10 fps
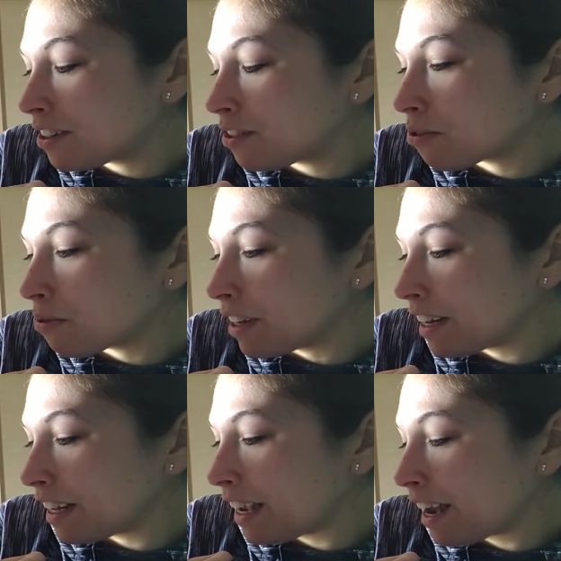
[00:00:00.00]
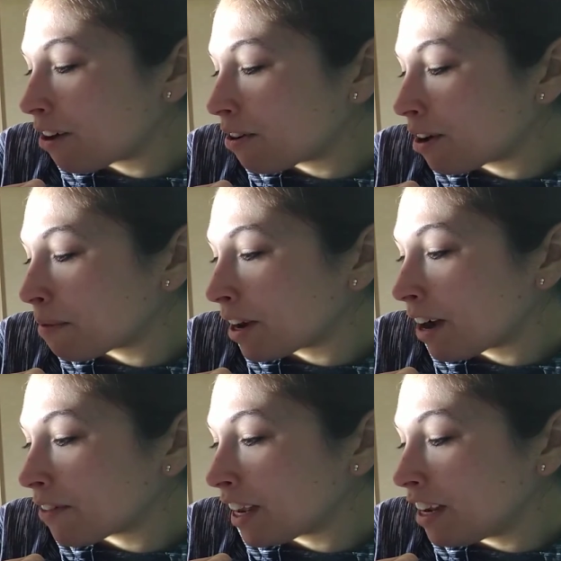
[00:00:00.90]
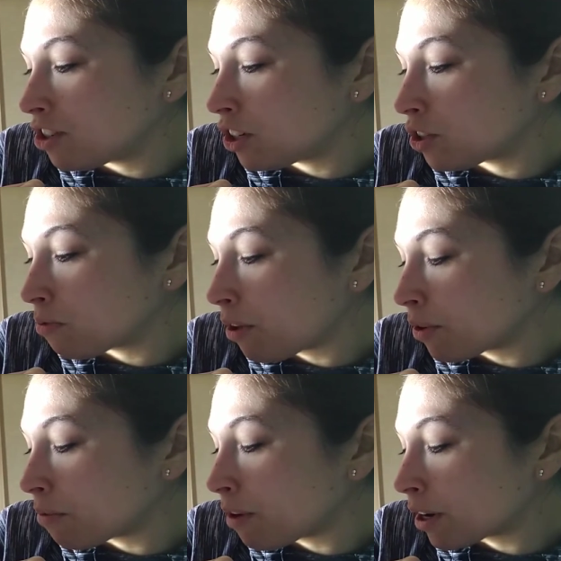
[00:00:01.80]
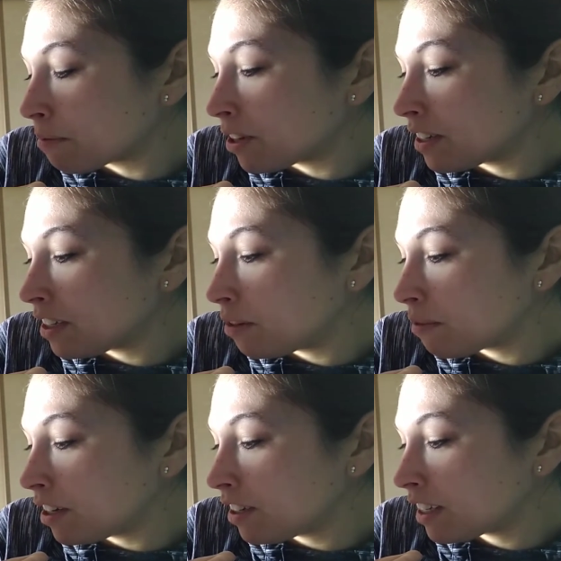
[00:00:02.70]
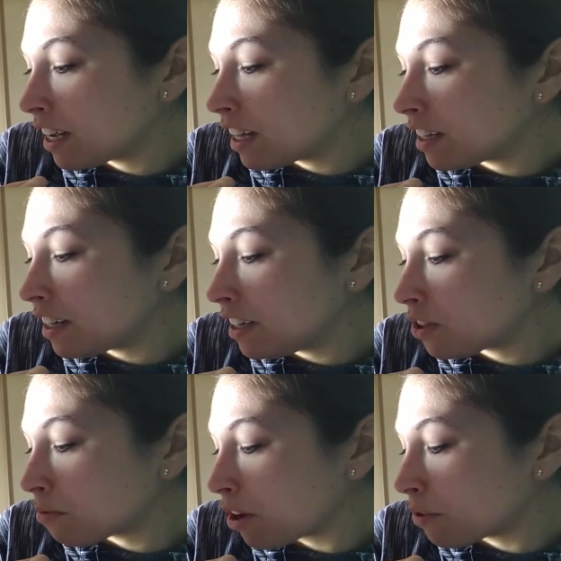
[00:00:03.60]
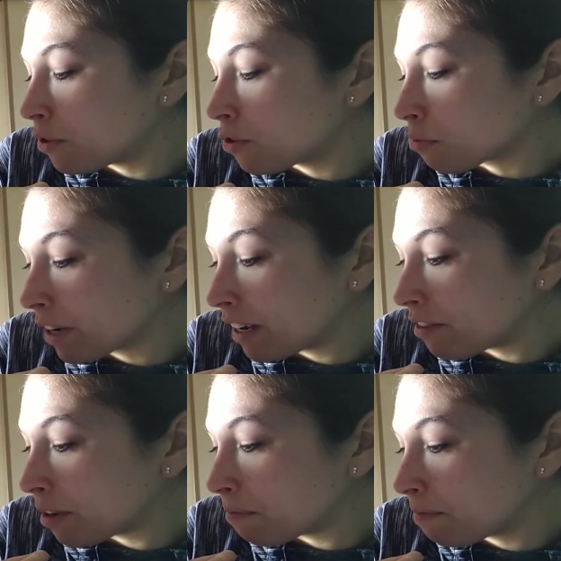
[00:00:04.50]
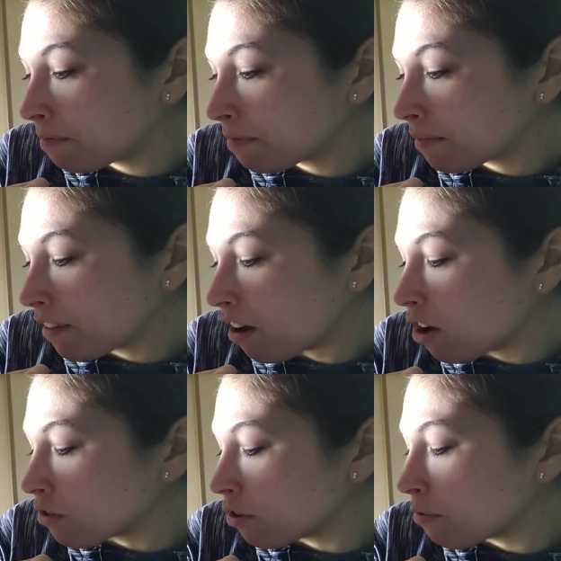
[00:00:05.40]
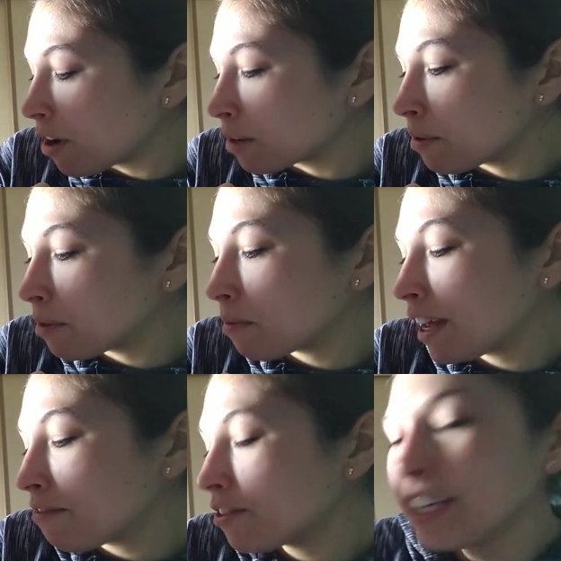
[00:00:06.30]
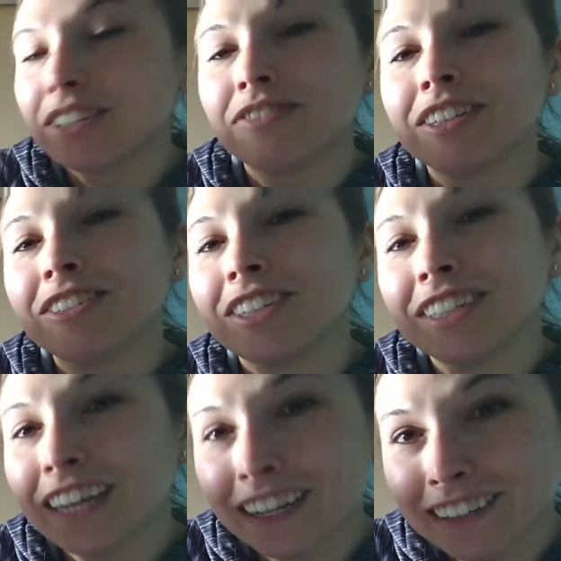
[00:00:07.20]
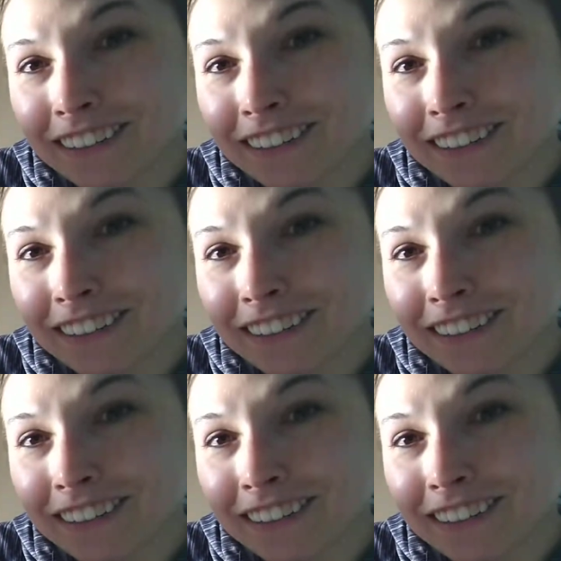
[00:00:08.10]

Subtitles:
told Lily about how they each had swallowed a watermelon seed once, Lily swallowed 3 of them. I'll grow a watermelon plant for each of us, she said.